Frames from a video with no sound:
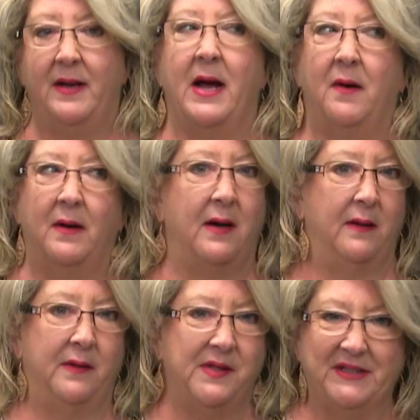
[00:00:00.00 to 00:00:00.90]
Now,
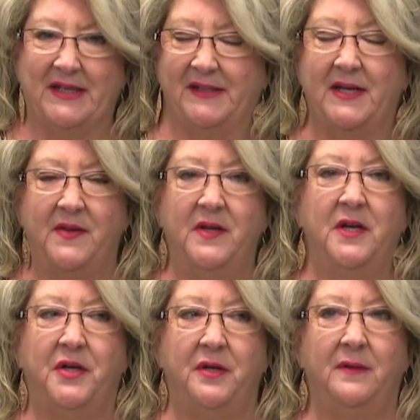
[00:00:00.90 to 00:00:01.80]
this has nothing
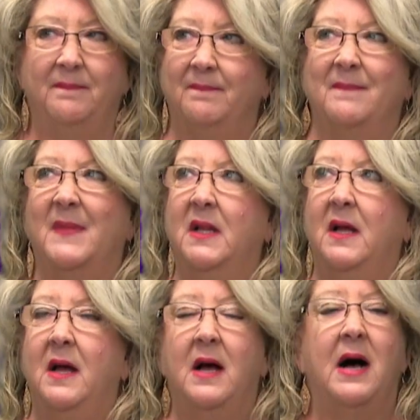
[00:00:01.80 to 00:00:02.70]
to
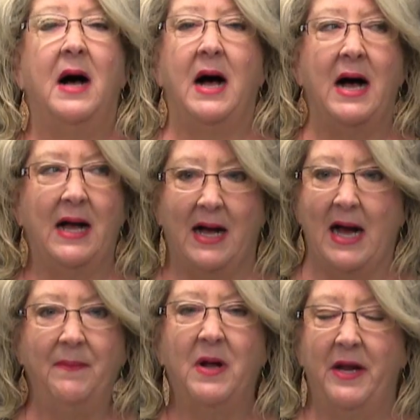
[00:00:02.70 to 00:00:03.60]
uh,
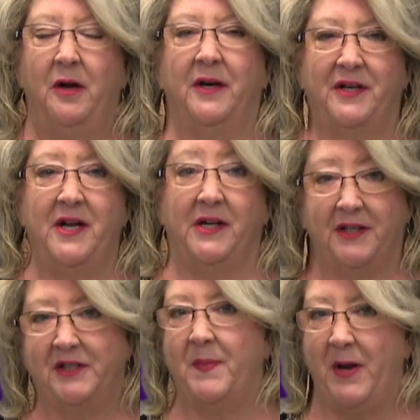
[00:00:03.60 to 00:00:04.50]
I'm not here to tell you to
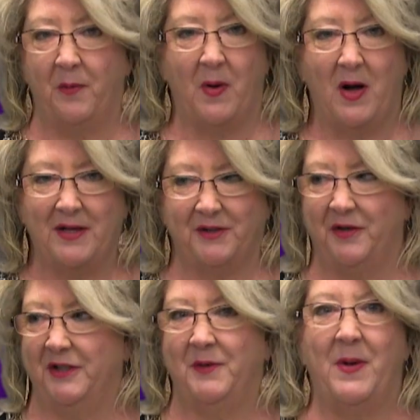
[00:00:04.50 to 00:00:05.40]
disobey your boss
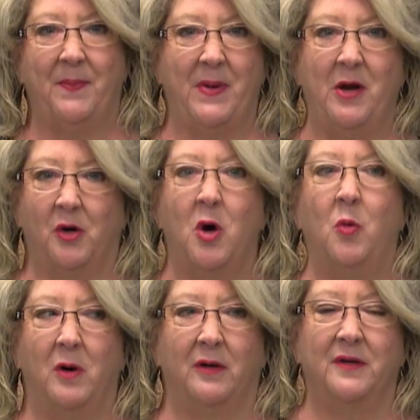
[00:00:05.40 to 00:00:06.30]
or disobey your
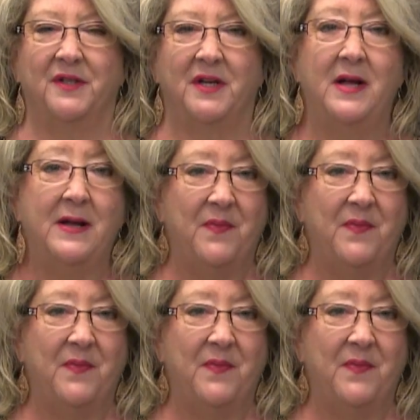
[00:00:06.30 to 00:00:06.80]
coworkers.